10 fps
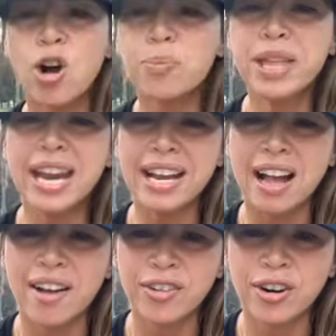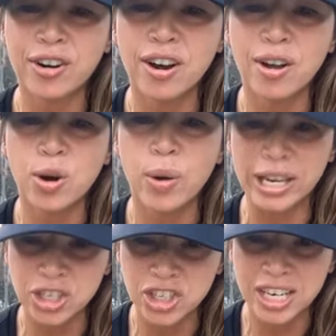that I covered
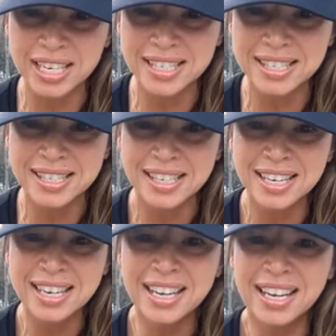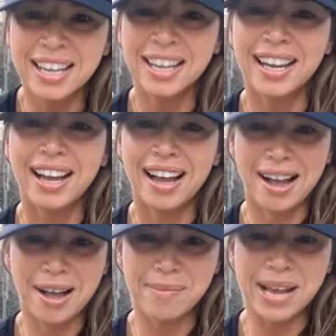questions.
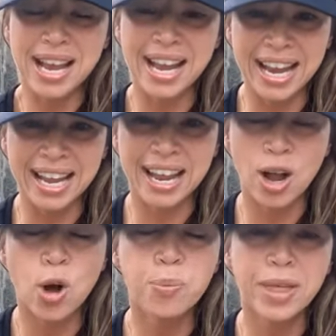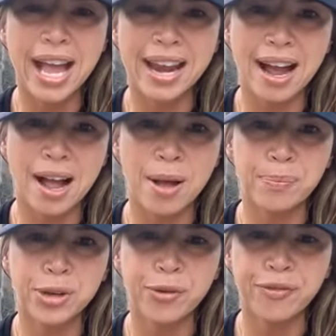And I hope that
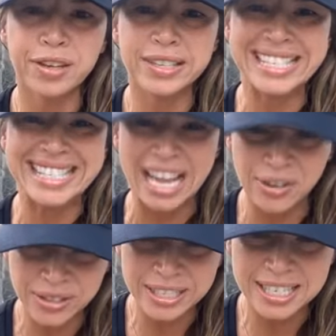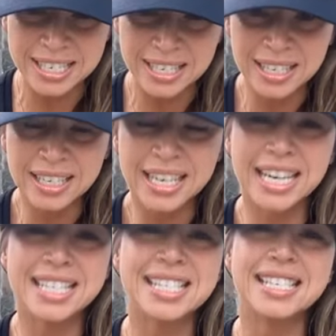you feel settled.
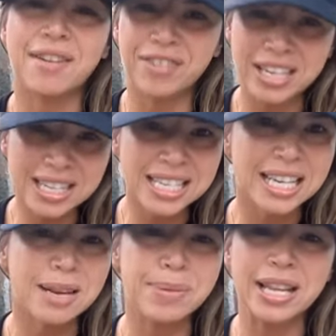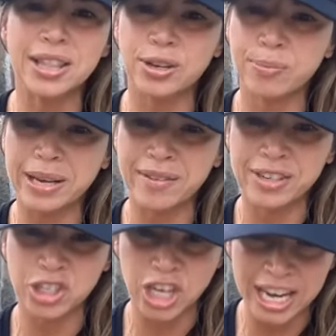It's definitely gonna be a little bit of a
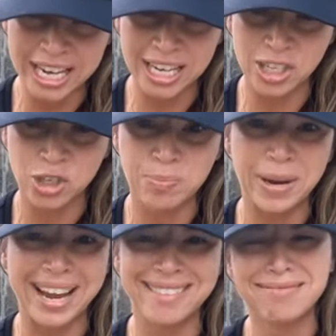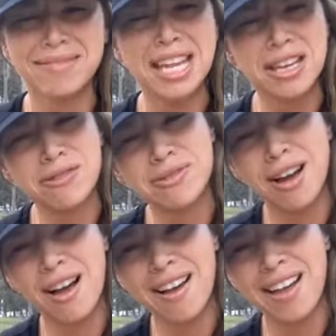change, but thank you,
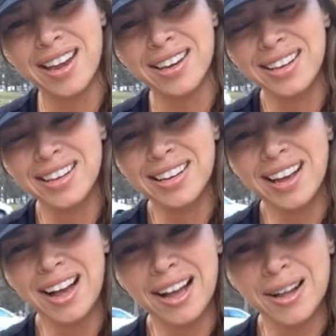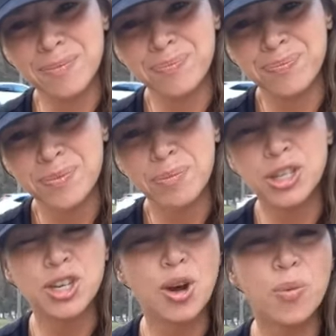Todd. But
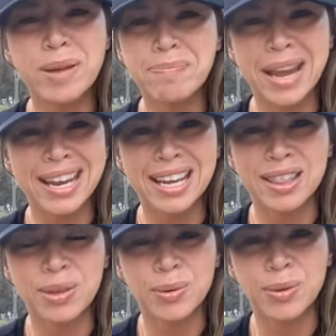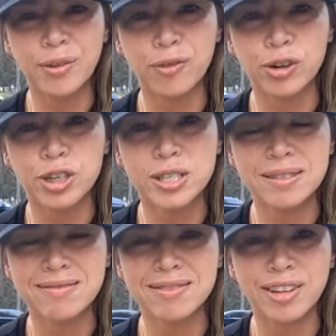you know, we made it through the
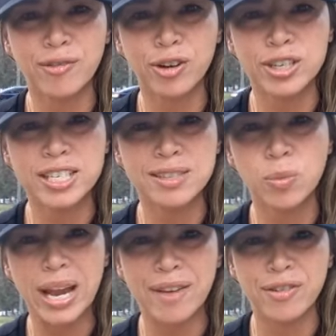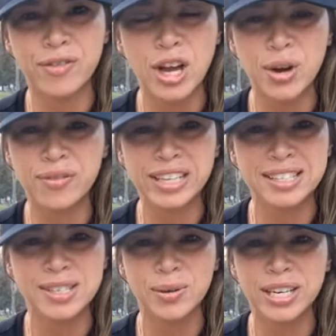first wave of COVID,
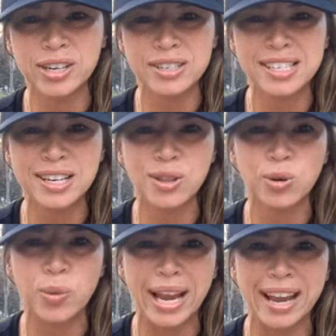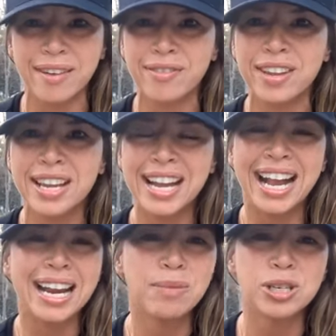so here's another wave.
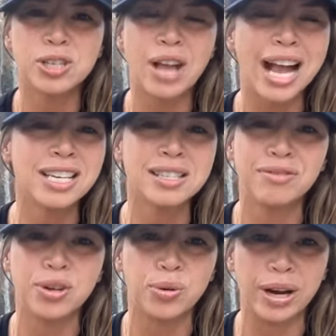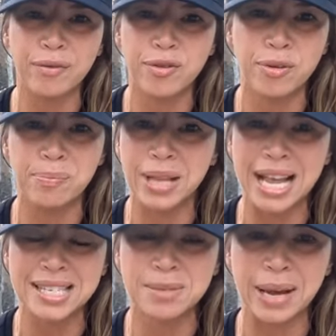And I just feel grateful and
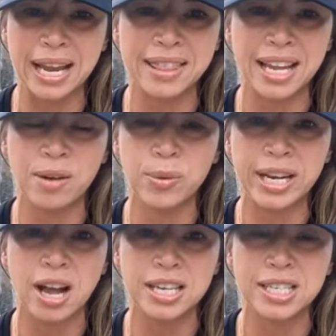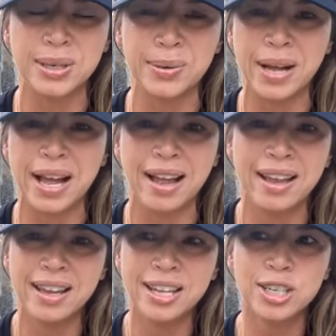blessed, man, that we got
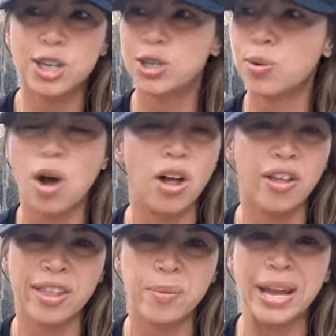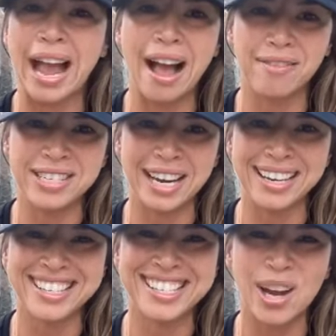to do all that we have
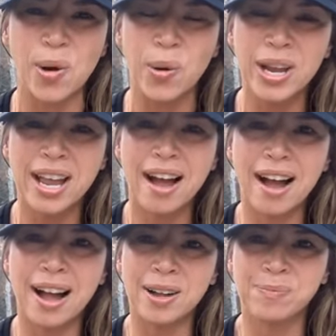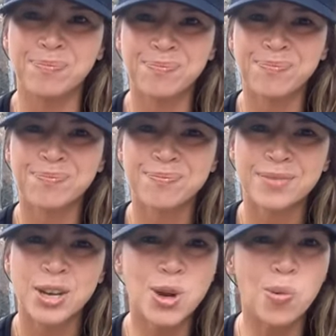done. So
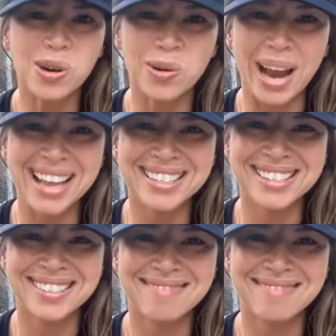no regrets,